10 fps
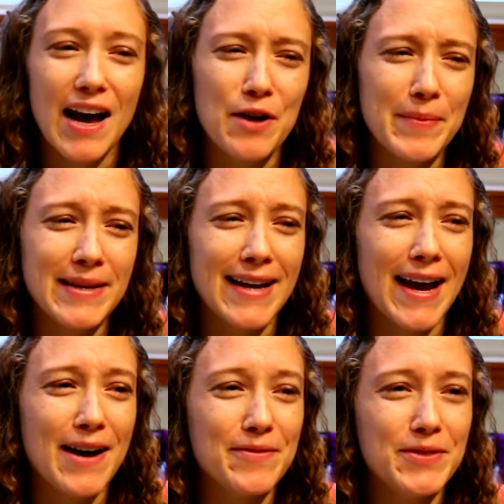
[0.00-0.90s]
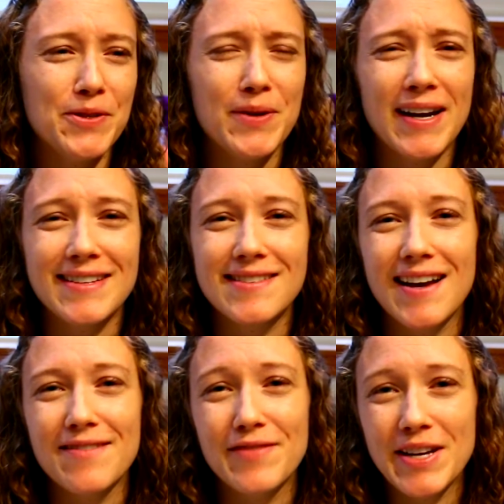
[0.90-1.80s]
I don't mean to have two kind of
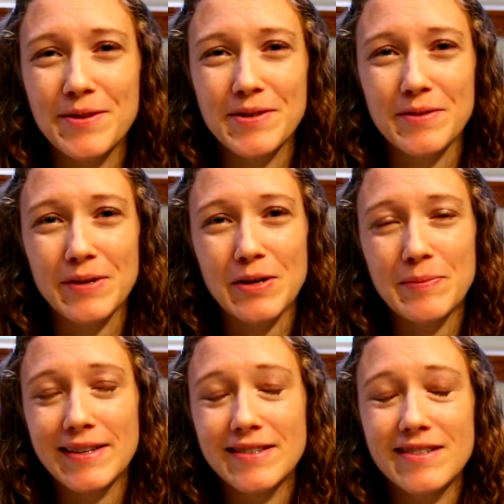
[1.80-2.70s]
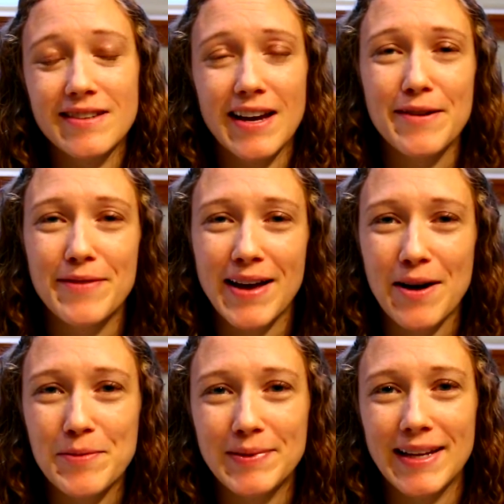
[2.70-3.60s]
sad videos in a row, but that's just kind of
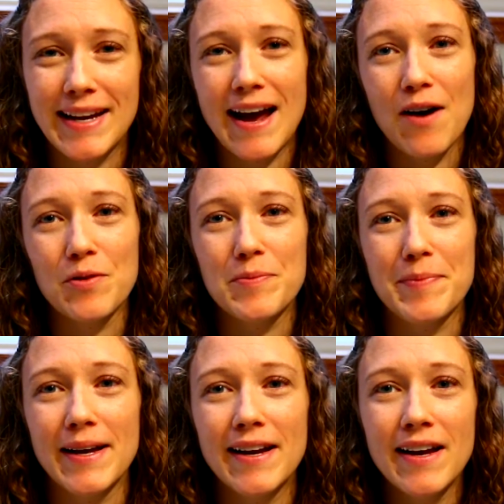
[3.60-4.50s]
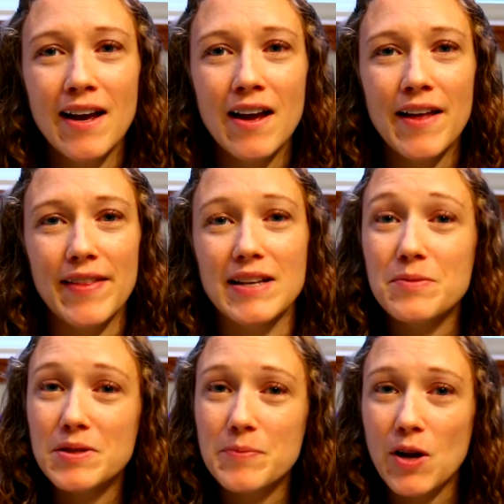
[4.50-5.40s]
how it played out. But that's
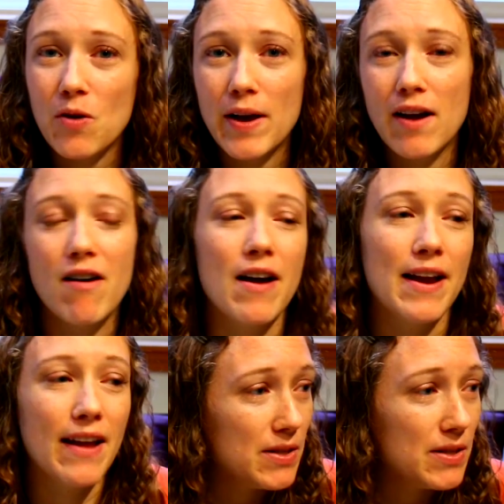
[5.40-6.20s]
what's been going on.